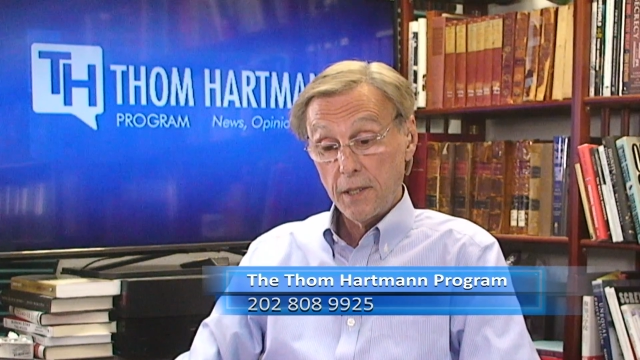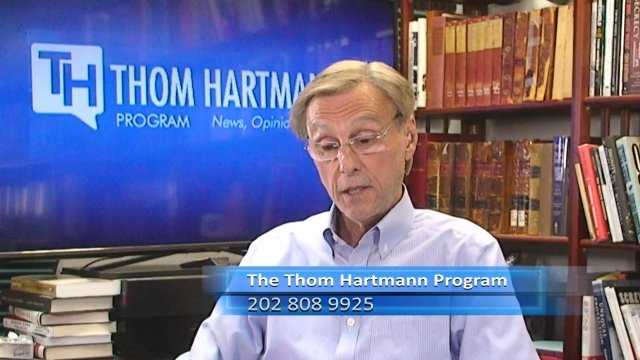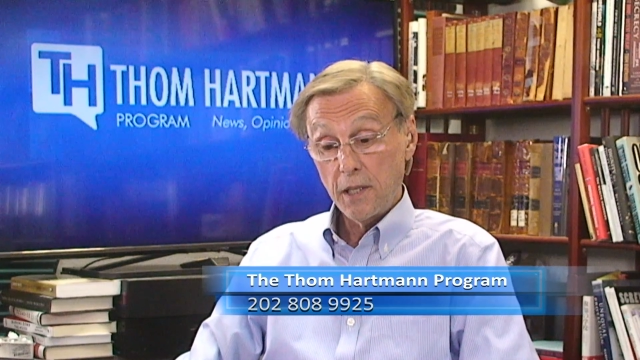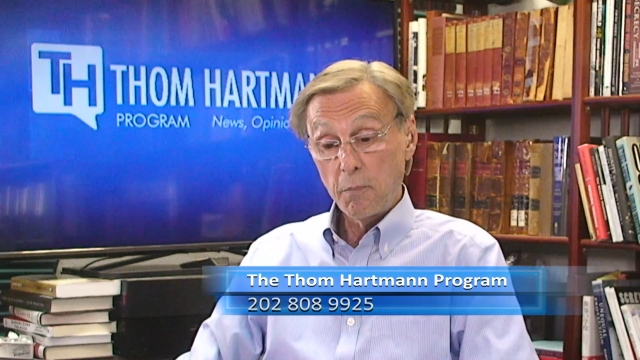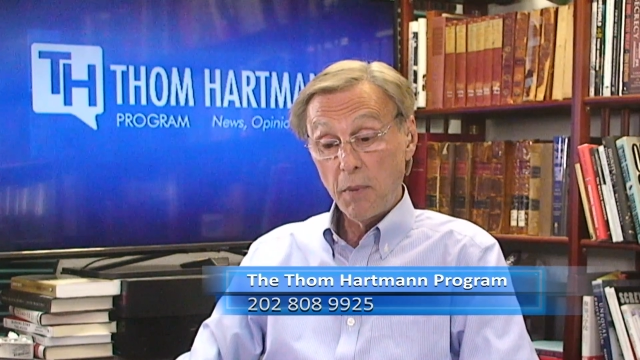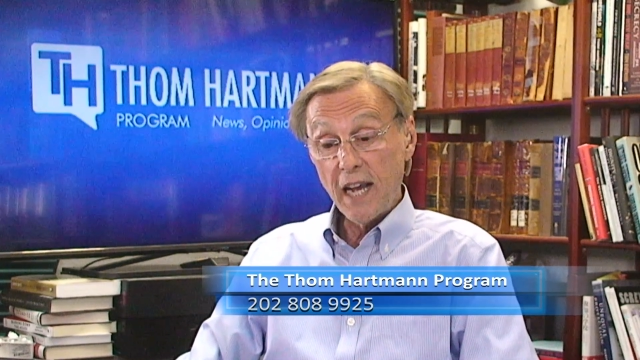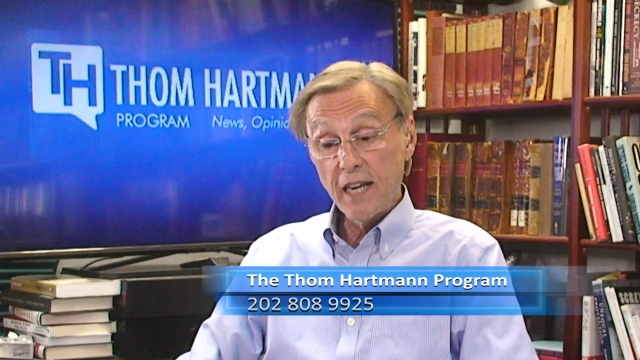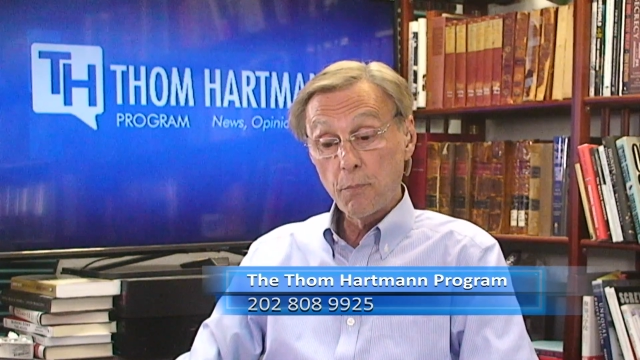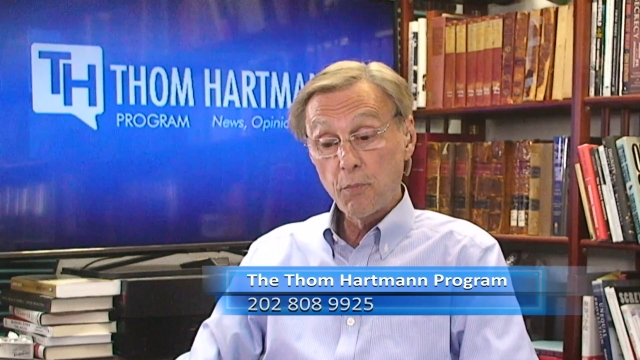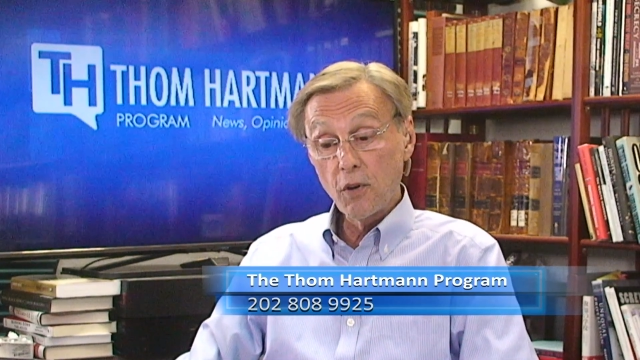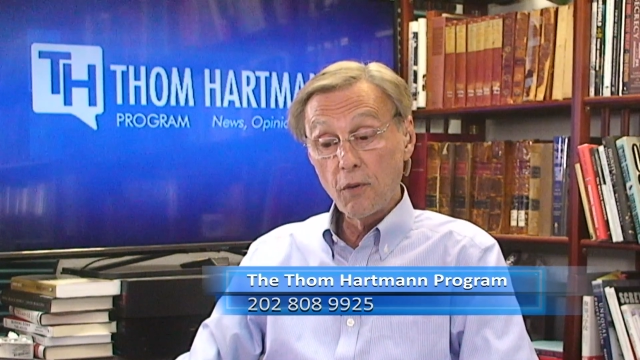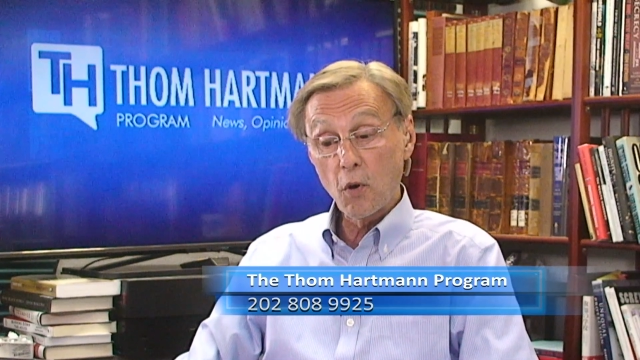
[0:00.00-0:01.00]
The Biden
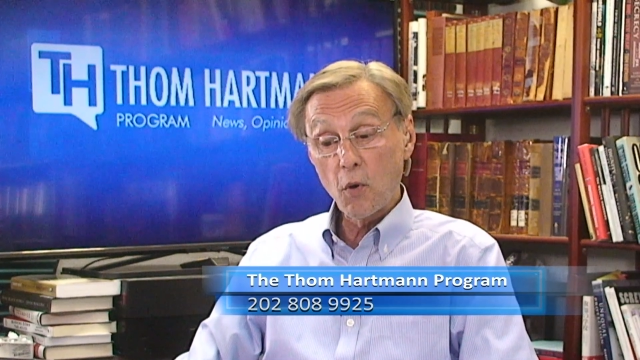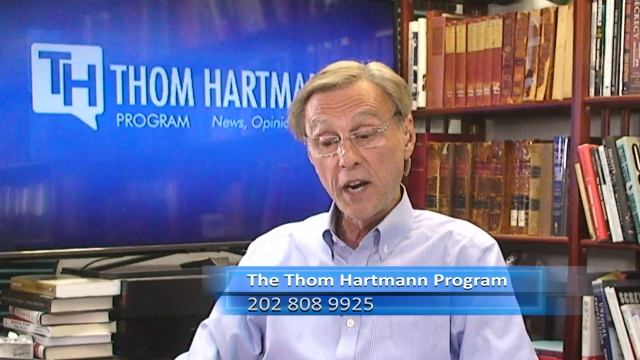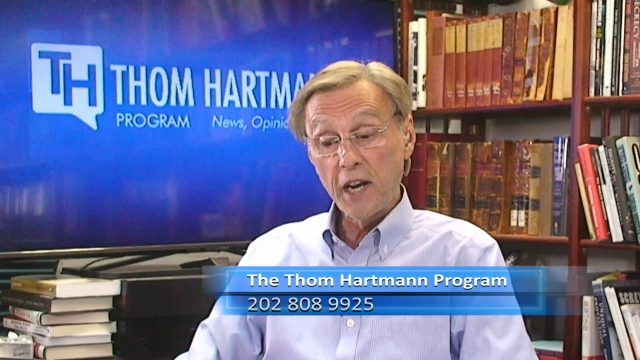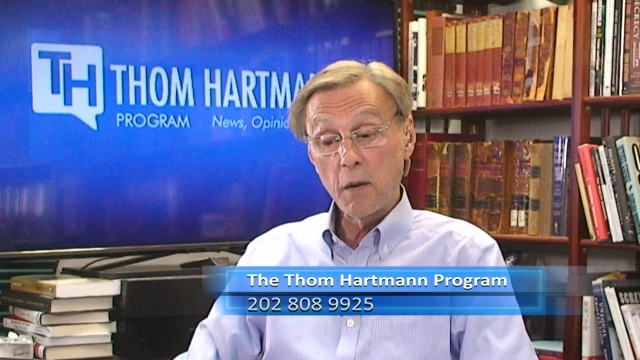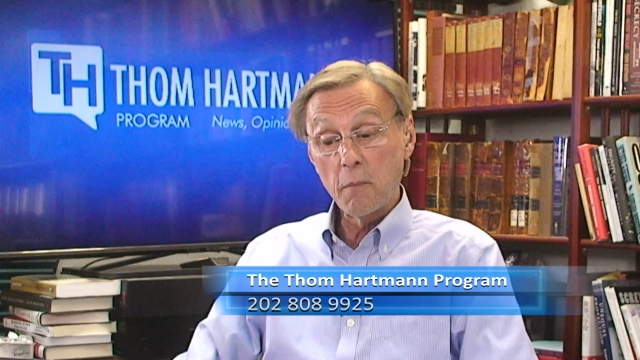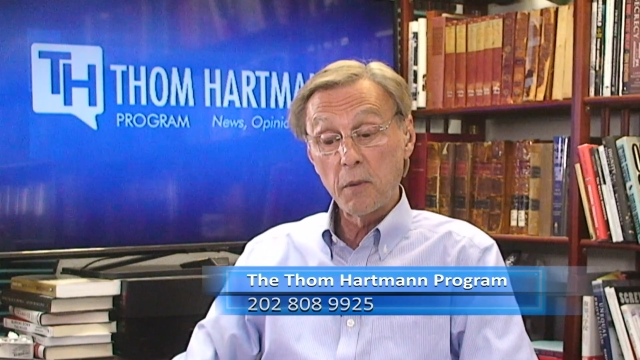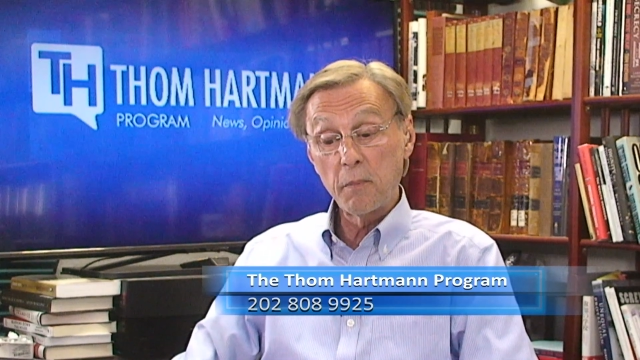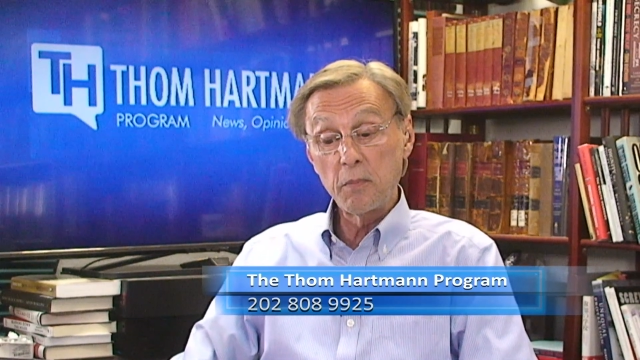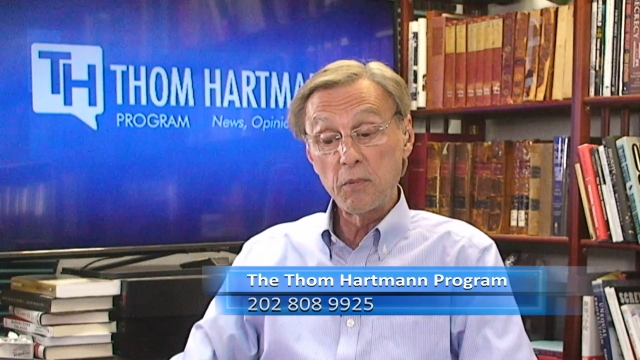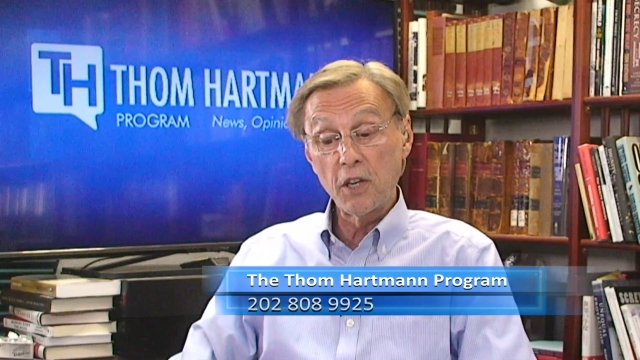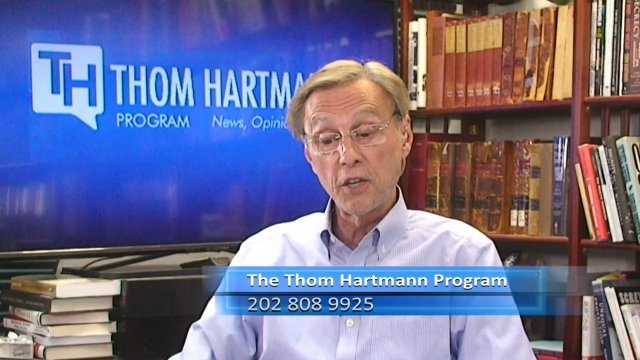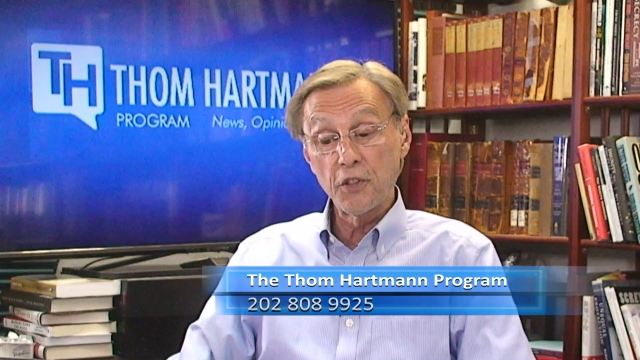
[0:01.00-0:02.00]
approval rating among
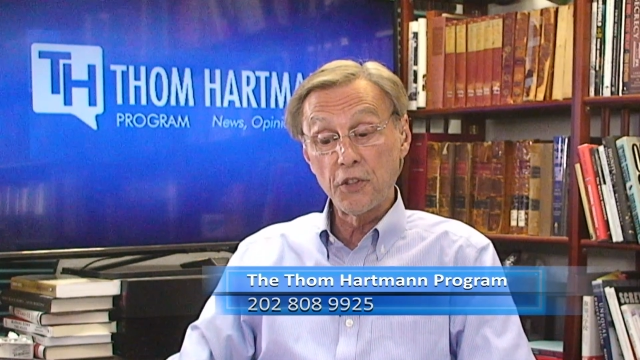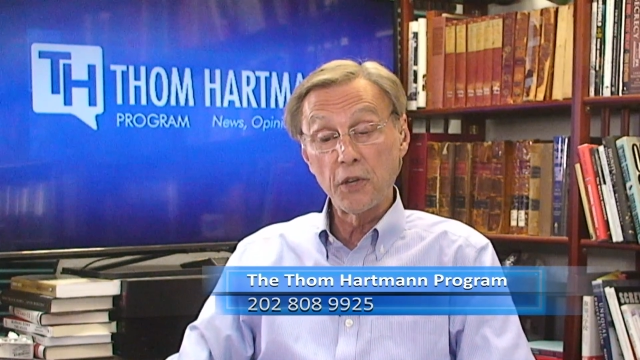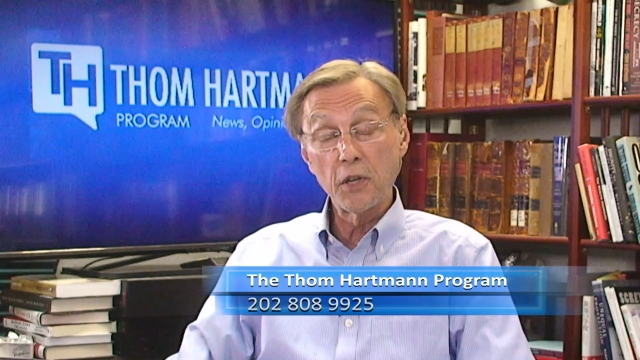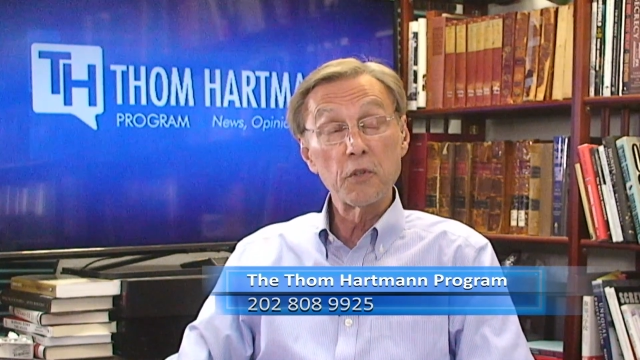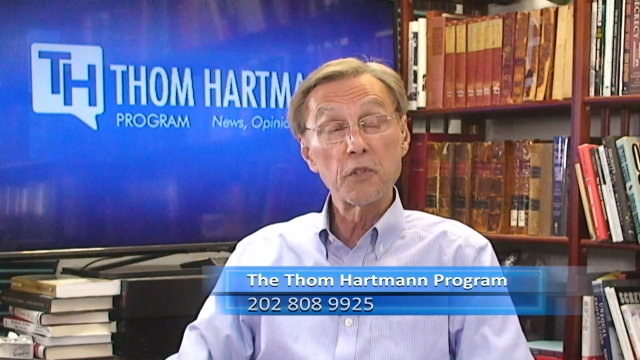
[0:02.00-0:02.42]
people under 30